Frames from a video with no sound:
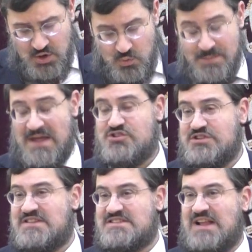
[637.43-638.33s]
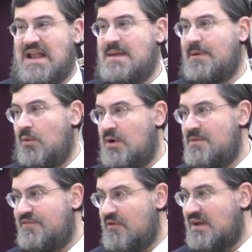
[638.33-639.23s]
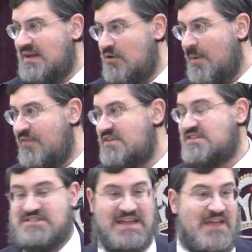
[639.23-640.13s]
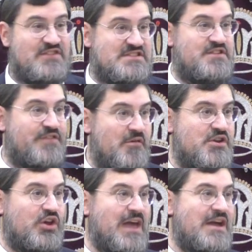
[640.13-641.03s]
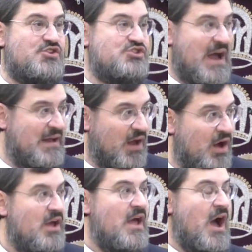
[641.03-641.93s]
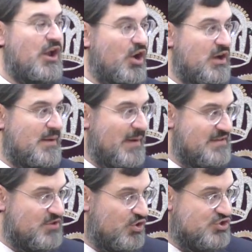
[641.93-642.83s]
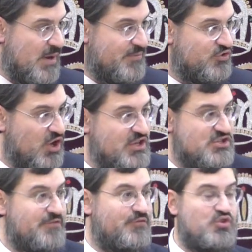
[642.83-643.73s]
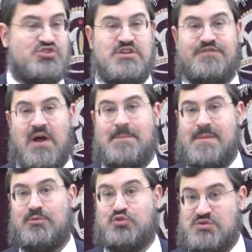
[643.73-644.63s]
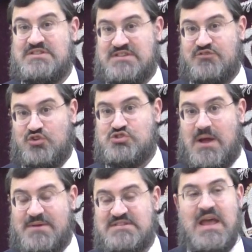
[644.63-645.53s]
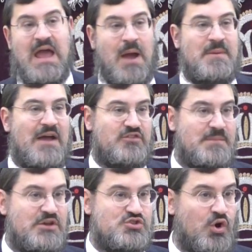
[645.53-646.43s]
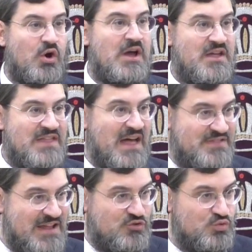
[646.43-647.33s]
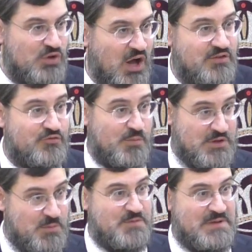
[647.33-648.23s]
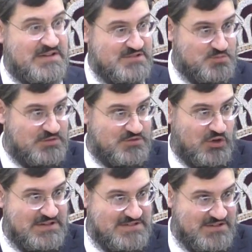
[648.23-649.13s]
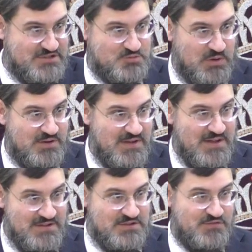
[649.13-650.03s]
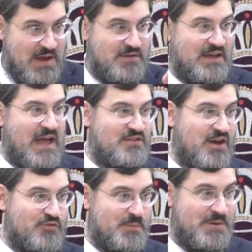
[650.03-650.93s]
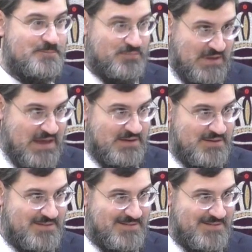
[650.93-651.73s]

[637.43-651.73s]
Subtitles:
We mentioned this slightly, but I want to be very clear about this, because again, this is a very negeya shaila, halacha lemaisa on Shabbos Kodesh. Unfortunately, you find people do these things on Shabbos, and we have to make sure that they do not. Rumi, you with me? Because this one's, go listen to this one. This is very negeya tavrumi, okay?